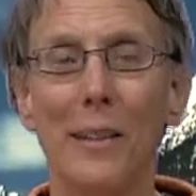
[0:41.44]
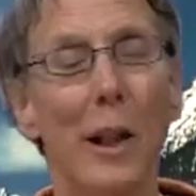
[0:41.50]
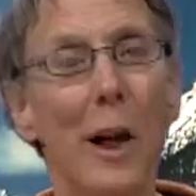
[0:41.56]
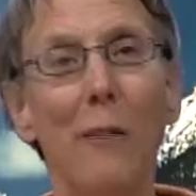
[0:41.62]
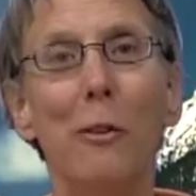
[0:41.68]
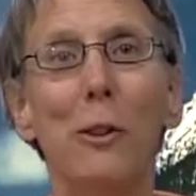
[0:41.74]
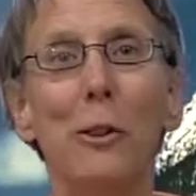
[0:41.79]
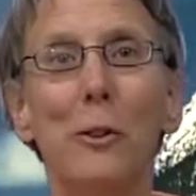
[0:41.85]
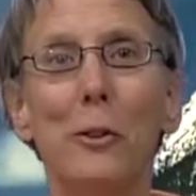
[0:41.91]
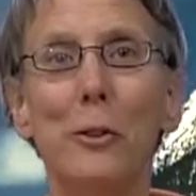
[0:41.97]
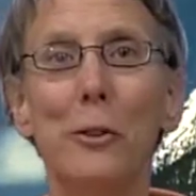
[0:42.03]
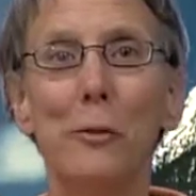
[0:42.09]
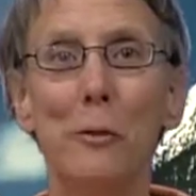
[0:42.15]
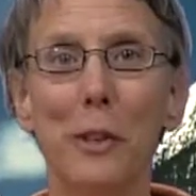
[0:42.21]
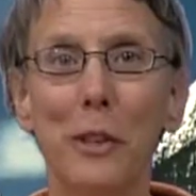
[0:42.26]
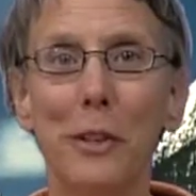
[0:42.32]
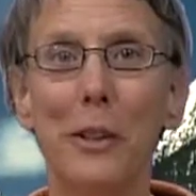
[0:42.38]

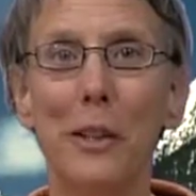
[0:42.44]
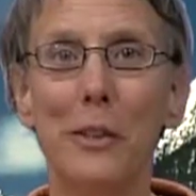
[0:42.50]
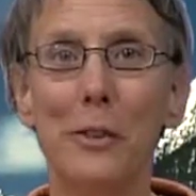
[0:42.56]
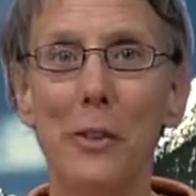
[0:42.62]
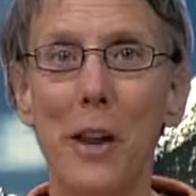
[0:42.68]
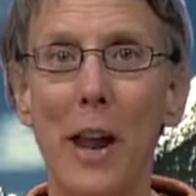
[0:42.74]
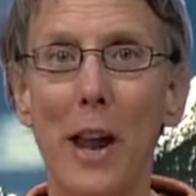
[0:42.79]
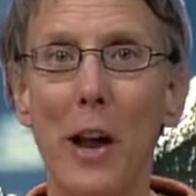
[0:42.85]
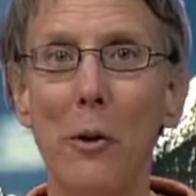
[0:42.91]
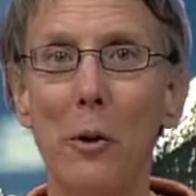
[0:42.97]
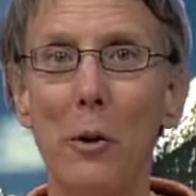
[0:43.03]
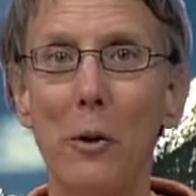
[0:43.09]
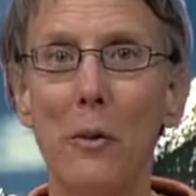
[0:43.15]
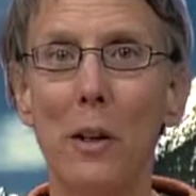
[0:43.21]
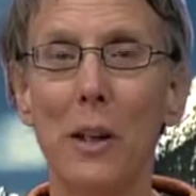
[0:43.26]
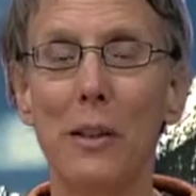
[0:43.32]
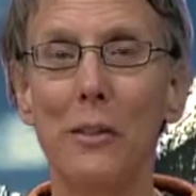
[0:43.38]
Lovolution Village now
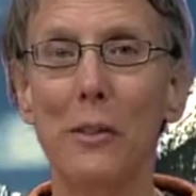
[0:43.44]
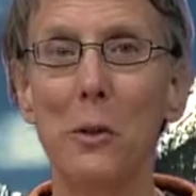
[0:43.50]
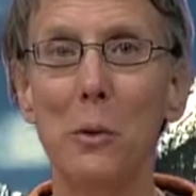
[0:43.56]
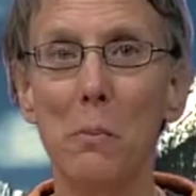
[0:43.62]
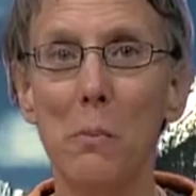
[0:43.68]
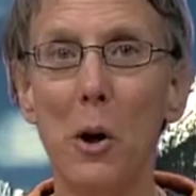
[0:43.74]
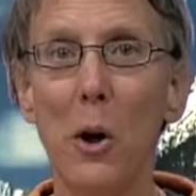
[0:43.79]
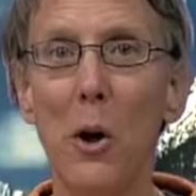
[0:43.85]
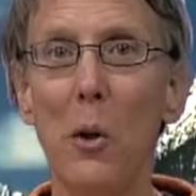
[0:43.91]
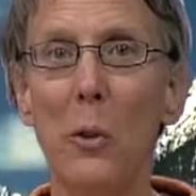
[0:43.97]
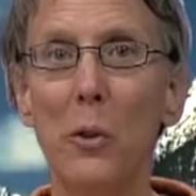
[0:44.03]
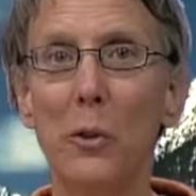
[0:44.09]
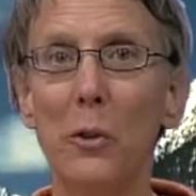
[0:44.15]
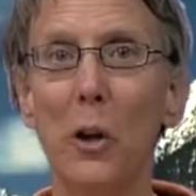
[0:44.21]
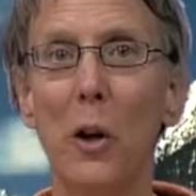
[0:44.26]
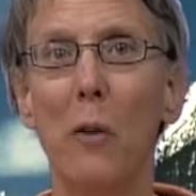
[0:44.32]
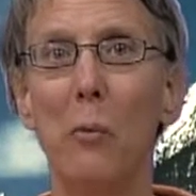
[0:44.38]
is
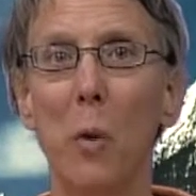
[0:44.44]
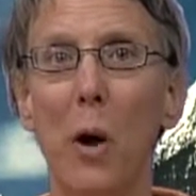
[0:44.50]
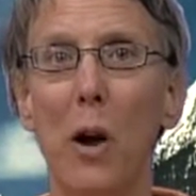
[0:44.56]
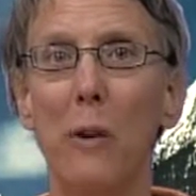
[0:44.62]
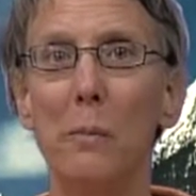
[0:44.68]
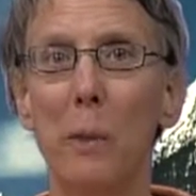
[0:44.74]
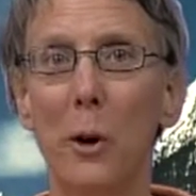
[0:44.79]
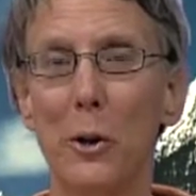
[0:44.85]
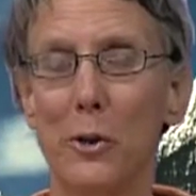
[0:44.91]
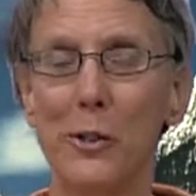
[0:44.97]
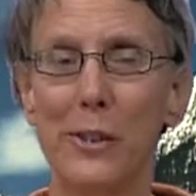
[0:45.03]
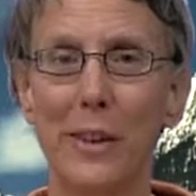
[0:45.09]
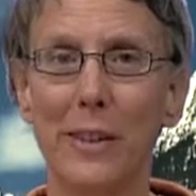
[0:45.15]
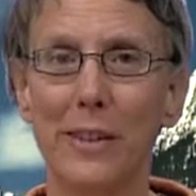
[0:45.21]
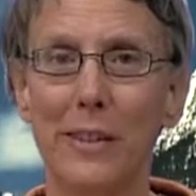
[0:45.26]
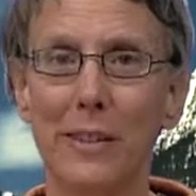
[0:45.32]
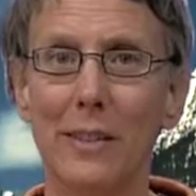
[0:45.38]
composed of one
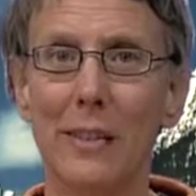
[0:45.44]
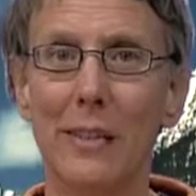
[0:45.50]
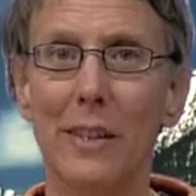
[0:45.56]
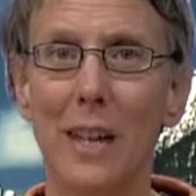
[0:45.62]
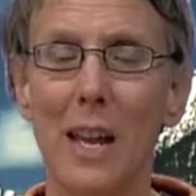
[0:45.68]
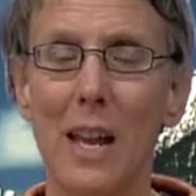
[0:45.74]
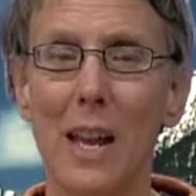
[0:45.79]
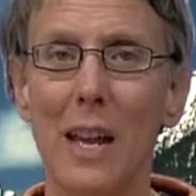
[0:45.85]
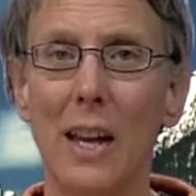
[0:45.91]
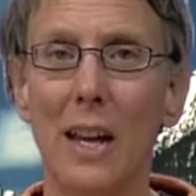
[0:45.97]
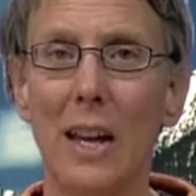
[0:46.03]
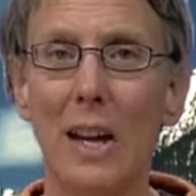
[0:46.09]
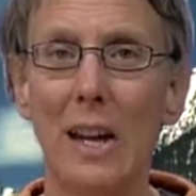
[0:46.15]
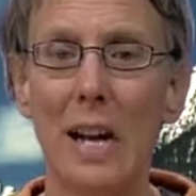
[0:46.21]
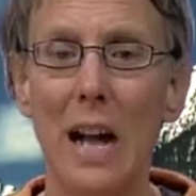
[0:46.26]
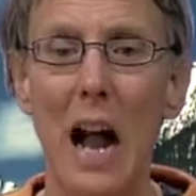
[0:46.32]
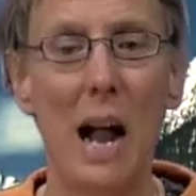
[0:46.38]
person.
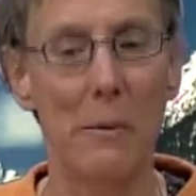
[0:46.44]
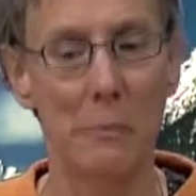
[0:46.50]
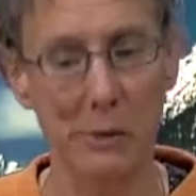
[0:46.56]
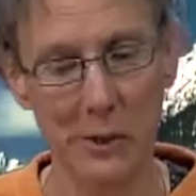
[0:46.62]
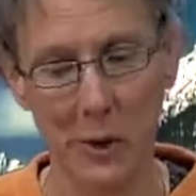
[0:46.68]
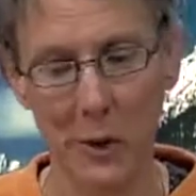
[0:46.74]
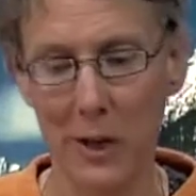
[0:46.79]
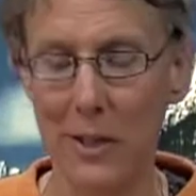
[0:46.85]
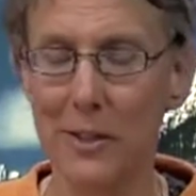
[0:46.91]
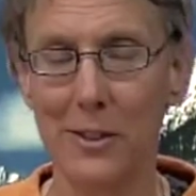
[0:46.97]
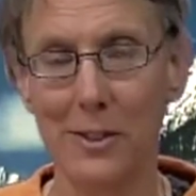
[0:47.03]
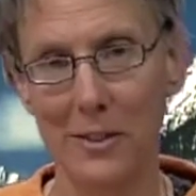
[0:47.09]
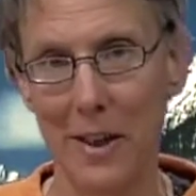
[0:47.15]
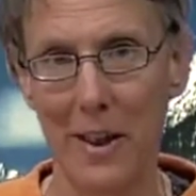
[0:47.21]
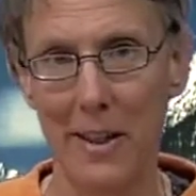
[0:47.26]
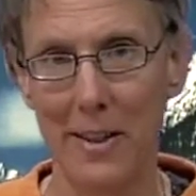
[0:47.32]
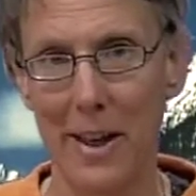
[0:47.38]
I'm sorry to
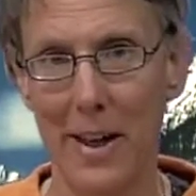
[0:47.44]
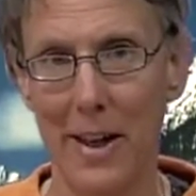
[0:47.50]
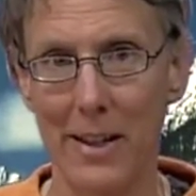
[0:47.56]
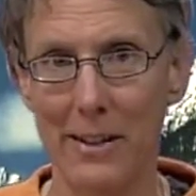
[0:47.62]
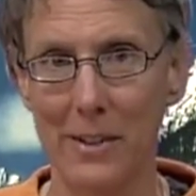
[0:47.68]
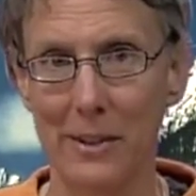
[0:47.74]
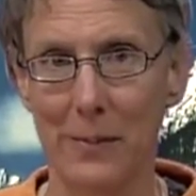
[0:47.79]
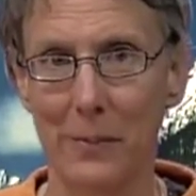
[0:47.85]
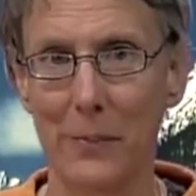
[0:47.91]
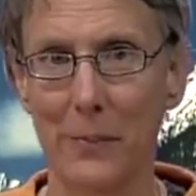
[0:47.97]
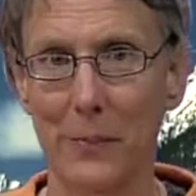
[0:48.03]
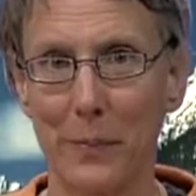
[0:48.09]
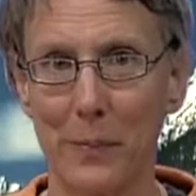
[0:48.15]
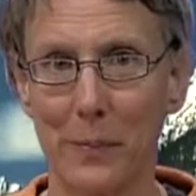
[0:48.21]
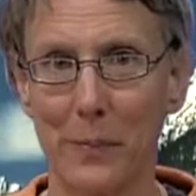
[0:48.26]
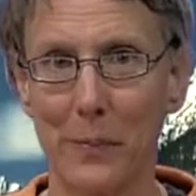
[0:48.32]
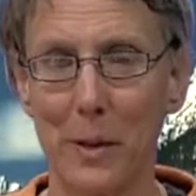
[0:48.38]
say that,
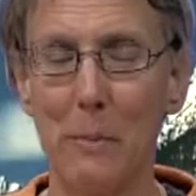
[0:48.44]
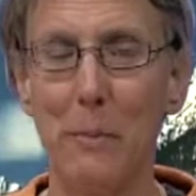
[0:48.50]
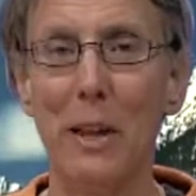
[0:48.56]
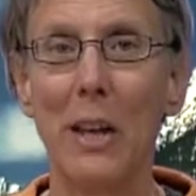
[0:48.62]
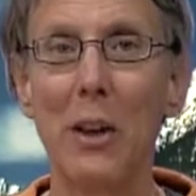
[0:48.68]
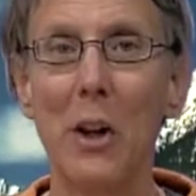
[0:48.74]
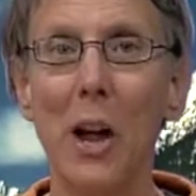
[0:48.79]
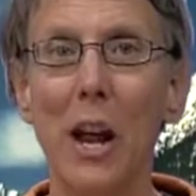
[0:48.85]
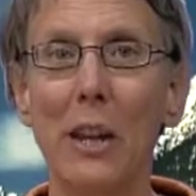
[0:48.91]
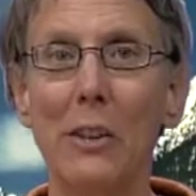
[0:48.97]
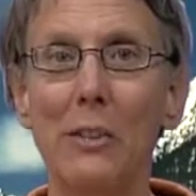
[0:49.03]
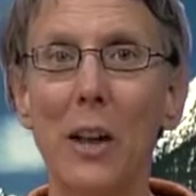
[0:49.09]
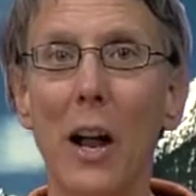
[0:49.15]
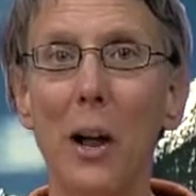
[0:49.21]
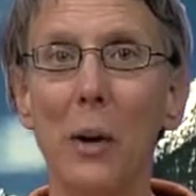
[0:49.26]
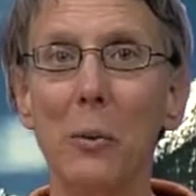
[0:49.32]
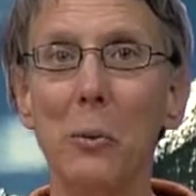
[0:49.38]

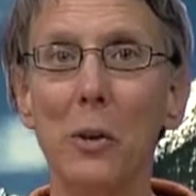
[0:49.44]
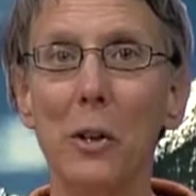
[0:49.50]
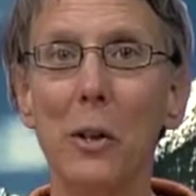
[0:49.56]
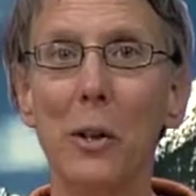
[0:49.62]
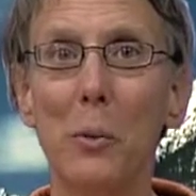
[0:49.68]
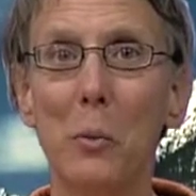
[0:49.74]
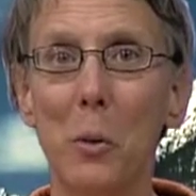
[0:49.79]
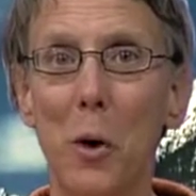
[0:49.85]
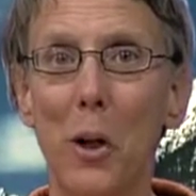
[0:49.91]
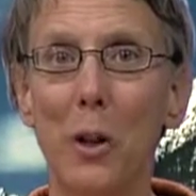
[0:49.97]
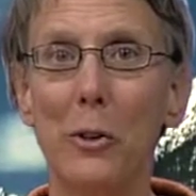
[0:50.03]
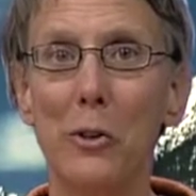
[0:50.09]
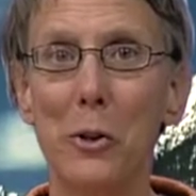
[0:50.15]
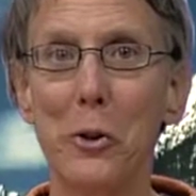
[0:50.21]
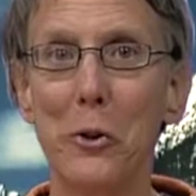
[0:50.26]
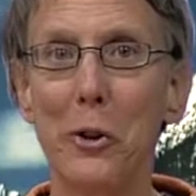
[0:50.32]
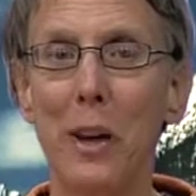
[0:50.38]
because I really
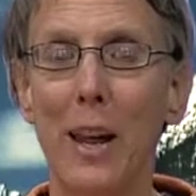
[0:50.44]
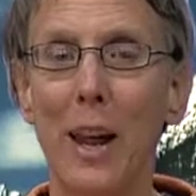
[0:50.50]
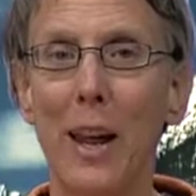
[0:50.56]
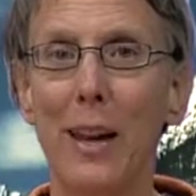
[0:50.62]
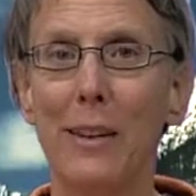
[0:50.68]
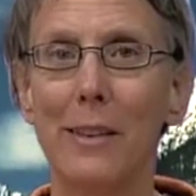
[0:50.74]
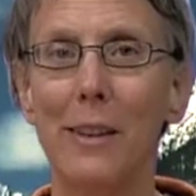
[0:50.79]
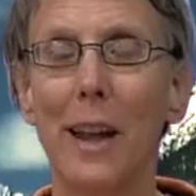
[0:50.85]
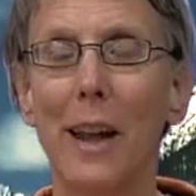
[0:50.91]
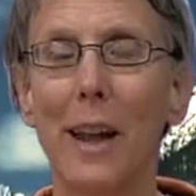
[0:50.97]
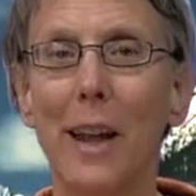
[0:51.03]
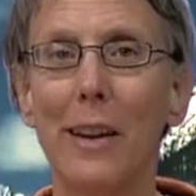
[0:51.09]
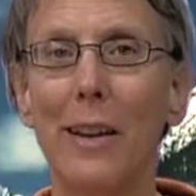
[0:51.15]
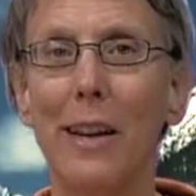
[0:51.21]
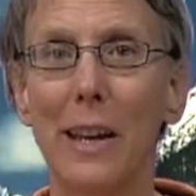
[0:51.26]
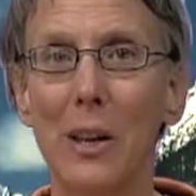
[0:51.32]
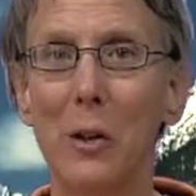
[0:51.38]
want to create
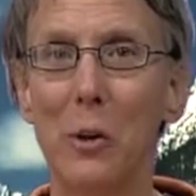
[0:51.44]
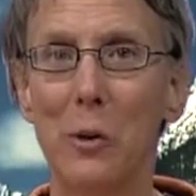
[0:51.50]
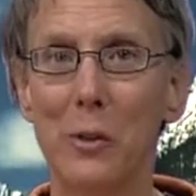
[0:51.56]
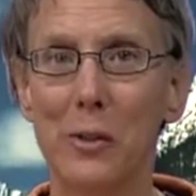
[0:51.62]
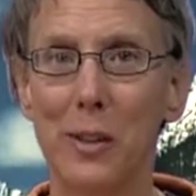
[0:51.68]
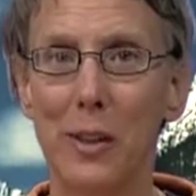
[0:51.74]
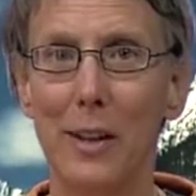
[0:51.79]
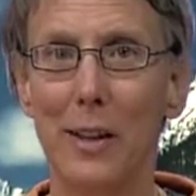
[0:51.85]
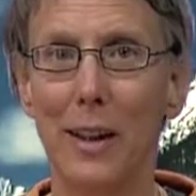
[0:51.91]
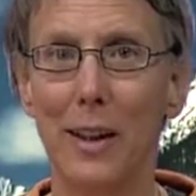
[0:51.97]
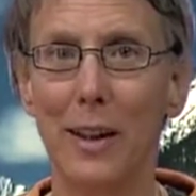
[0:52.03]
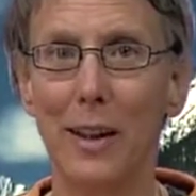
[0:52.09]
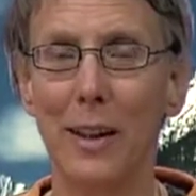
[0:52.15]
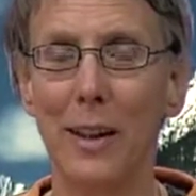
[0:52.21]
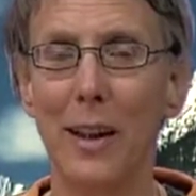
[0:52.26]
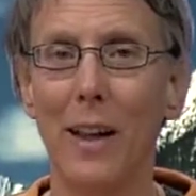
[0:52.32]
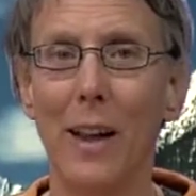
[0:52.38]
an eco-city.